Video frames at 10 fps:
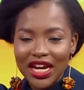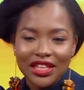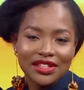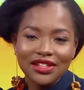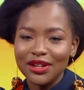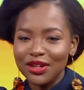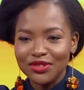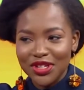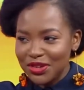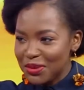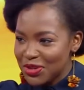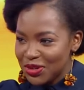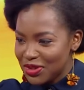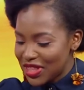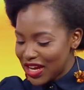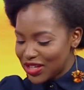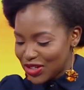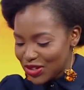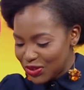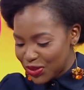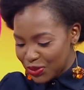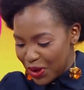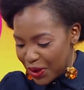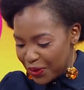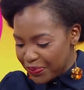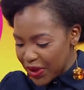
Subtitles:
And there's a lot of disruption with that too as well. Yeah.